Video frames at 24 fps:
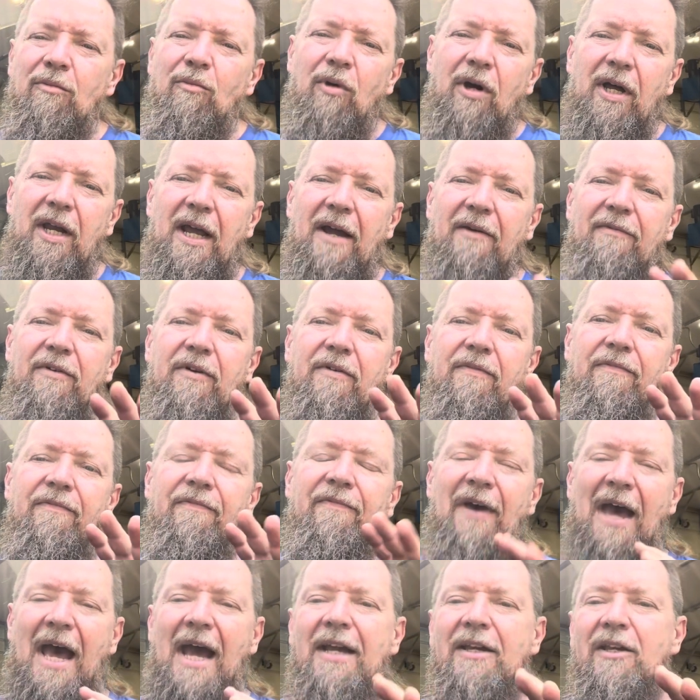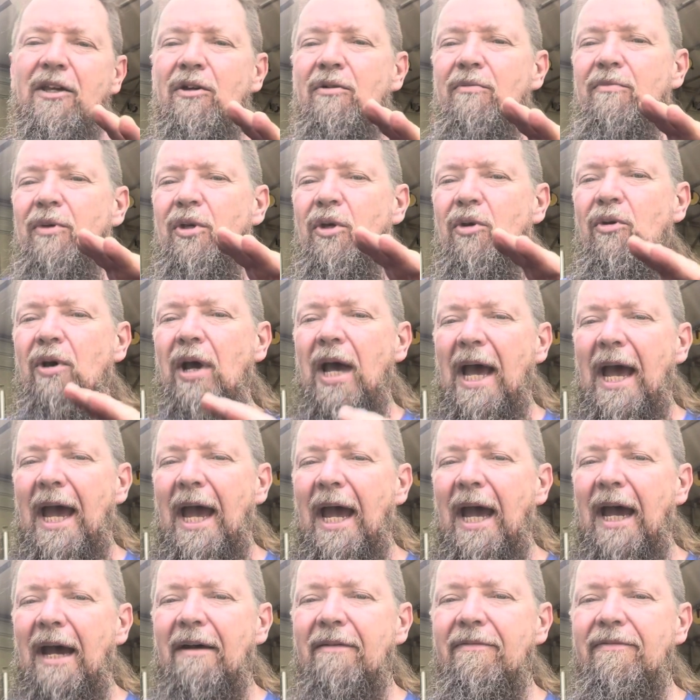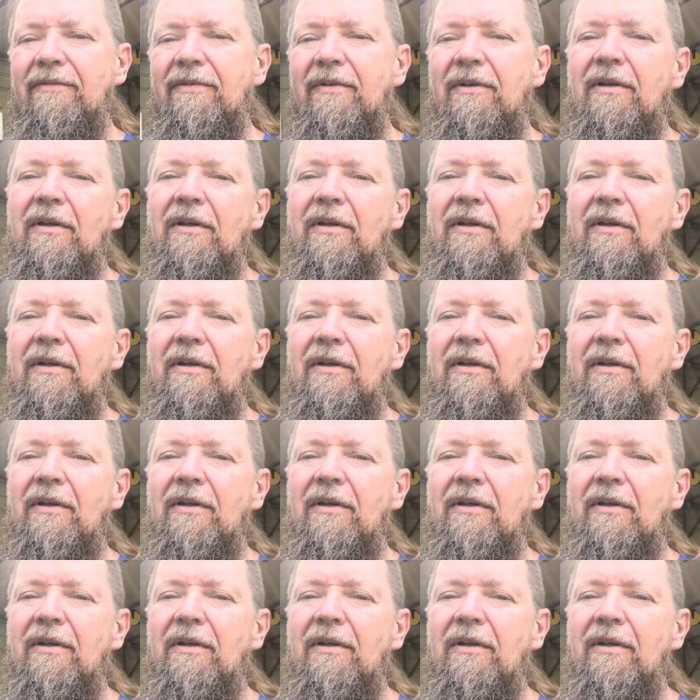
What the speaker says: whatever vacuum you have,